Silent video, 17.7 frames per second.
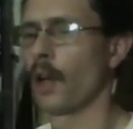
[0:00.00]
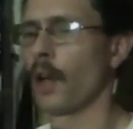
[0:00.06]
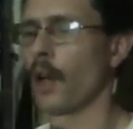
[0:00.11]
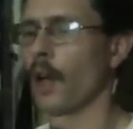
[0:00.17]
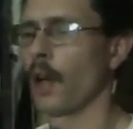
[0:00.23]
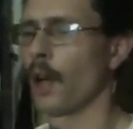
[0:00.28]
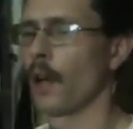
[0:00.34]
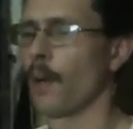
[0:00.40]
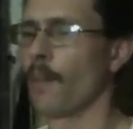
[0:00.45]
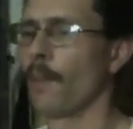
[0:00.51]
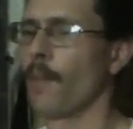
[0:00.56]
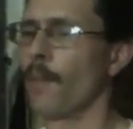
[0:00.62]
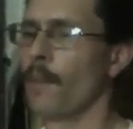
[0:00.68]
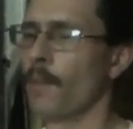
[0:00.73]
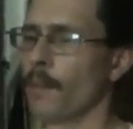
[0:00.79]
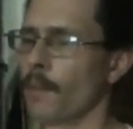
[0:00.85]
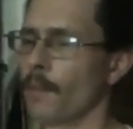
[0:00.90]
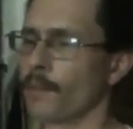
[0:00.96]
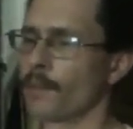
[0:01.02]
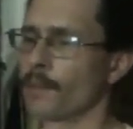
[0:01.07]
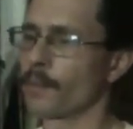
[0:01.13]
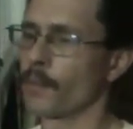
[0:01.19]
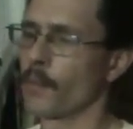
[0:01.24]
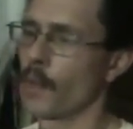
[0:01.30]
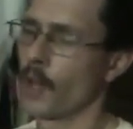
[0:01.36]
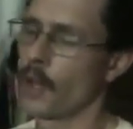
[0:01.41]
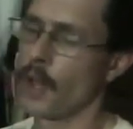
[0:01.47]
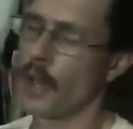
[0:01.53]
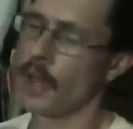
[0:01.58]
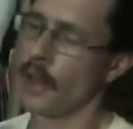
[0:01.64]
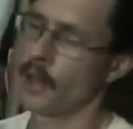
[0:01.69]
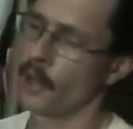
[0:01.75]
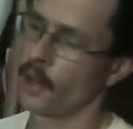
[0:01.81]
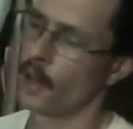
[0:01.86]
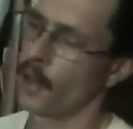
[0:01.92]

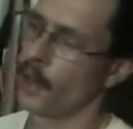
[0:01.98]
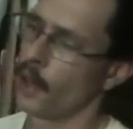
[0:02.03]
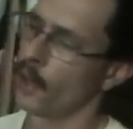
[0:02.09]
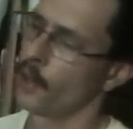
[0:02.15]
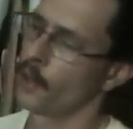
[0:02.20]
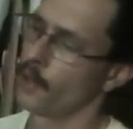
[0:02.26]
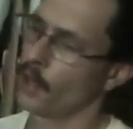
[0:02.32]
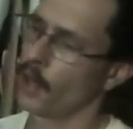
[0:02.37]
and it's